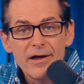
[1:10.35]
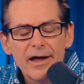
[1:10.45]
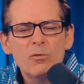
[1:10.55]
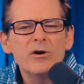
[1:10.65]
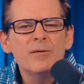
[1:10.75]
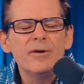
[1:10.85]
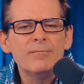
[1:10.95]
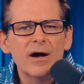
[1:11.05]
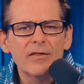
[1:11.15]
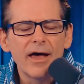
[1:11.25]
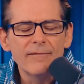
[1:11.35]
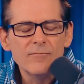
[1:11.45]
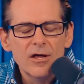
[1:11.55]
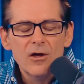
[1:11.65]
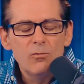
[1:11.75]
And what do you mean by that?
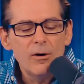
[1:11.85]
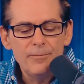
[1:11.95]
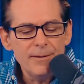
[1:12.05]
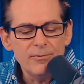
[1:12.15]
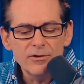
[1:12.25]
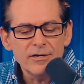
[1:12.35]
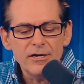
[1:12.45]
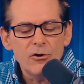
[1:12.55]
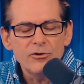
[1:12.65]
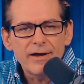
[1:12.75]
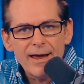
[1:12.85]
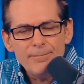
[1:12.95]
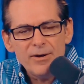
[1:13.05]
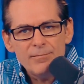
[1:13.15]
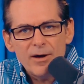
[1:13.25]
Well, people, you know, you can't
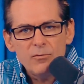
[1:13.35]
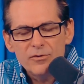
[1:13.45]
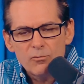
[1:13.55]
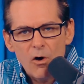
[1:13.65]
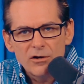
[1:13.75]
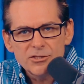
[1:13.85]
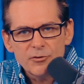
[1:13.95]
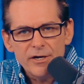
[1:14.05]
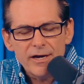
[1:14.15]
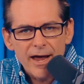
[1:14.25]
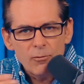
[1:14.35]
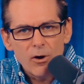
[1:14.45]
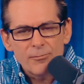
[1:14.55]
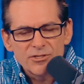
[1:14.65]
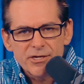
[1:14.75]
be in bed with Wall Street and
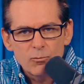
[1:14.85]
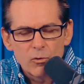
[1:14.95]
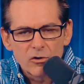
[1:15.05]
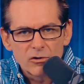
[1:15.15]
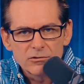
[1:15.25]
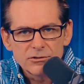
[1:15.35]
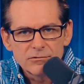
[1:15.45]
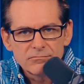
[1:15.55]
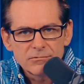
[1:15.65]
represent workers,